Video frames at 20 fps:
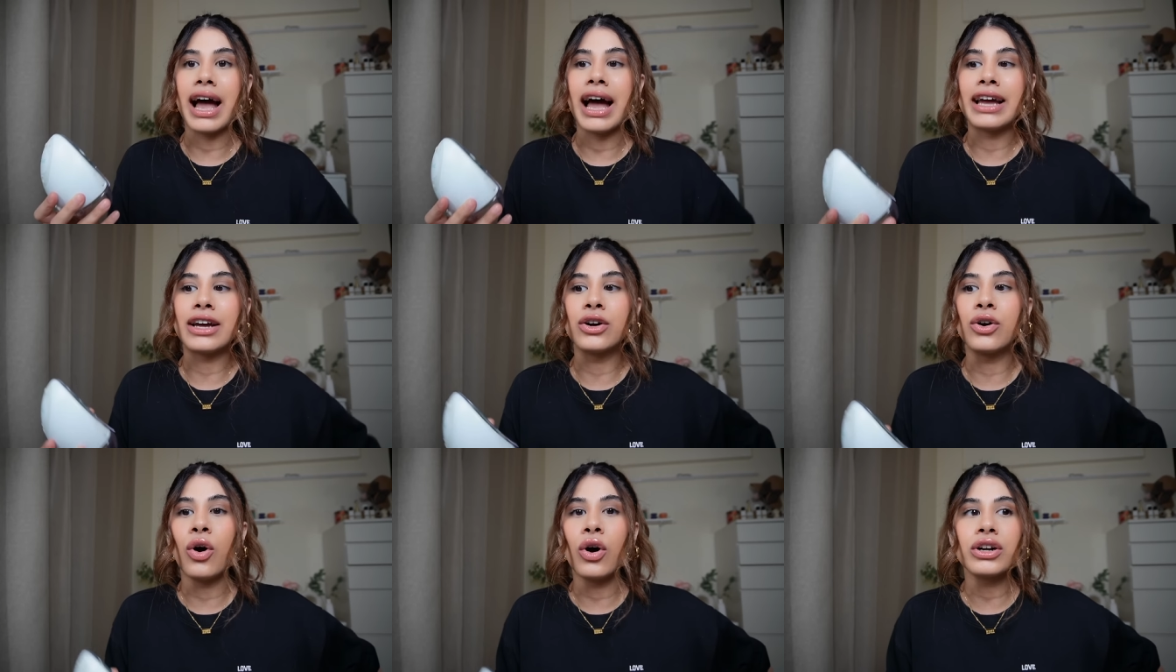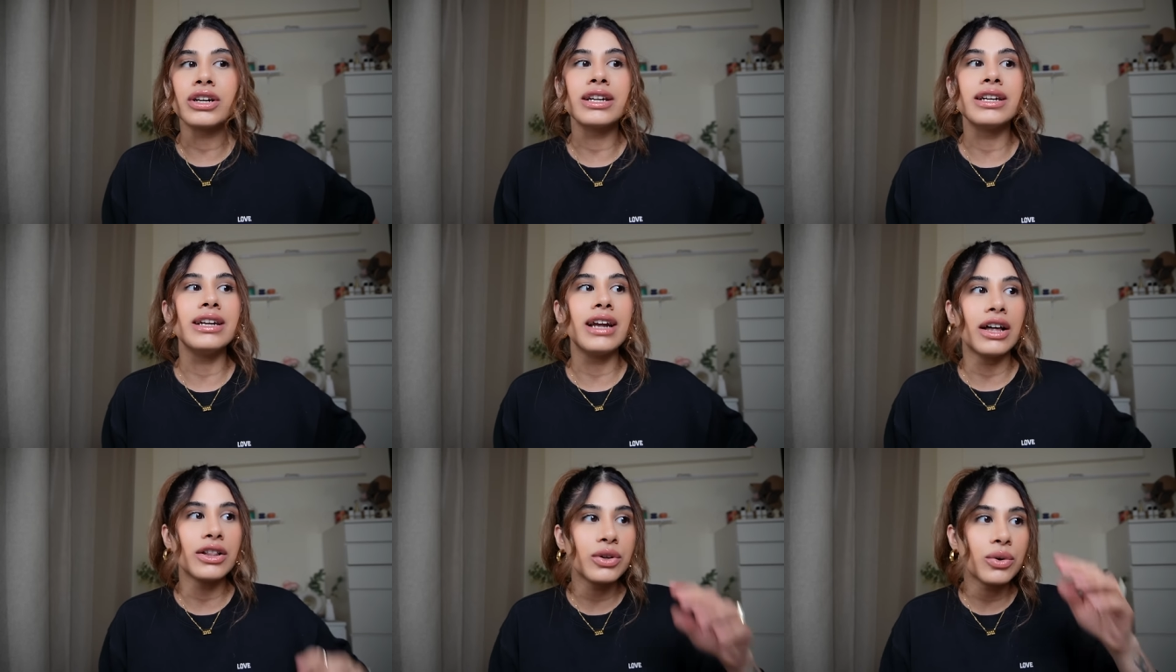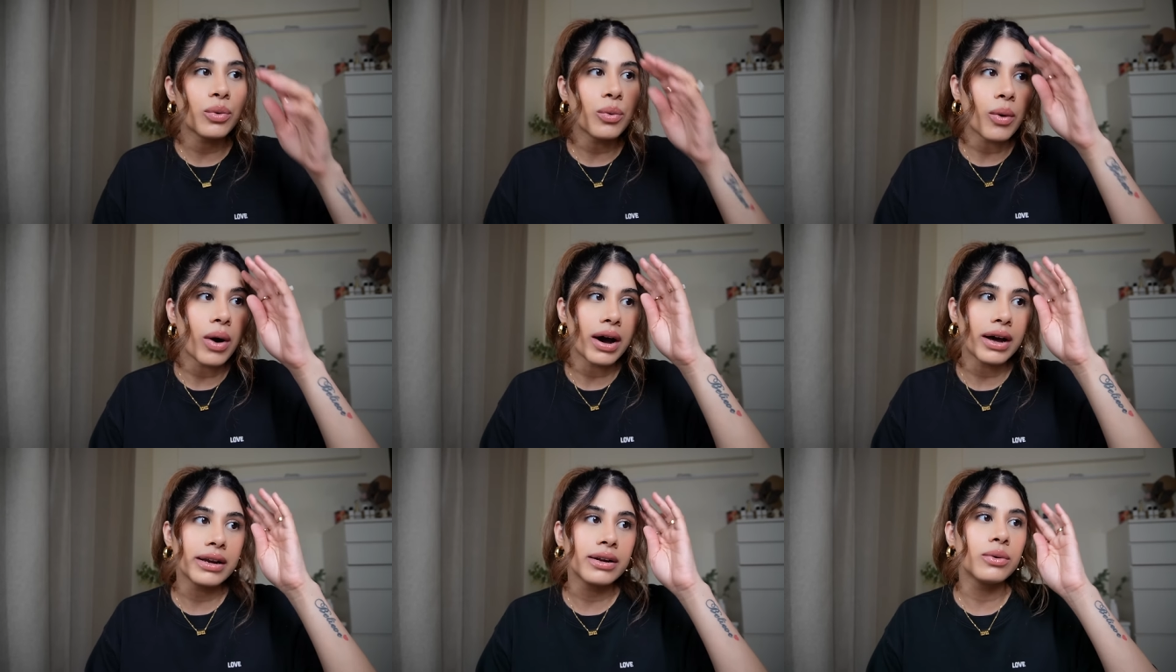I got another
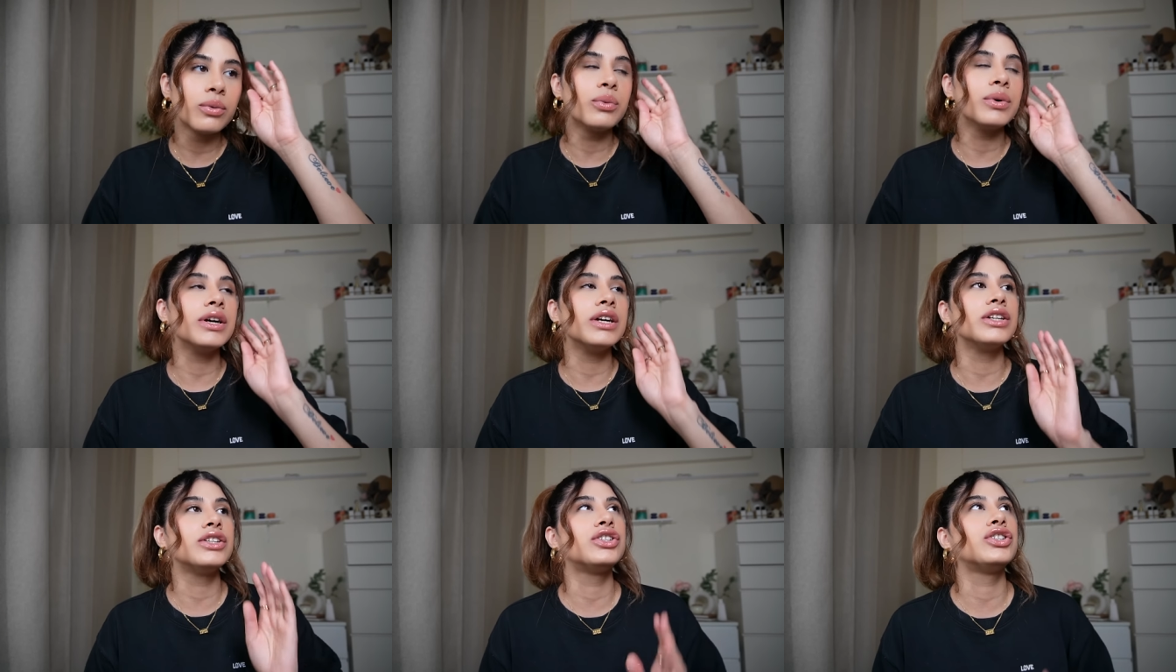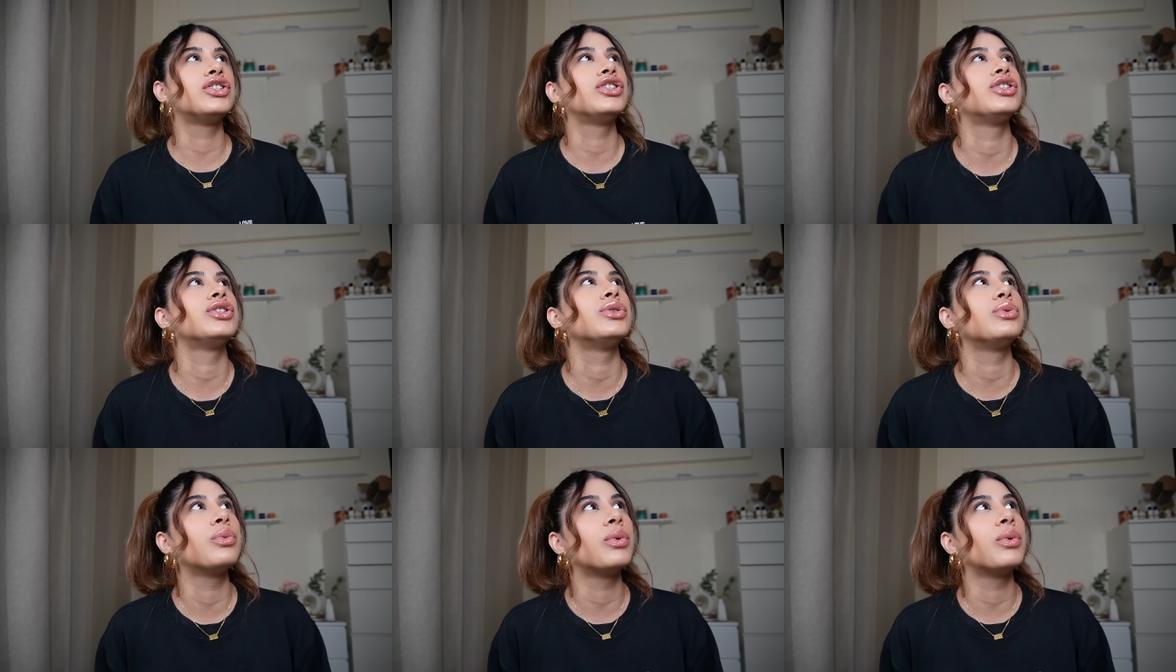one which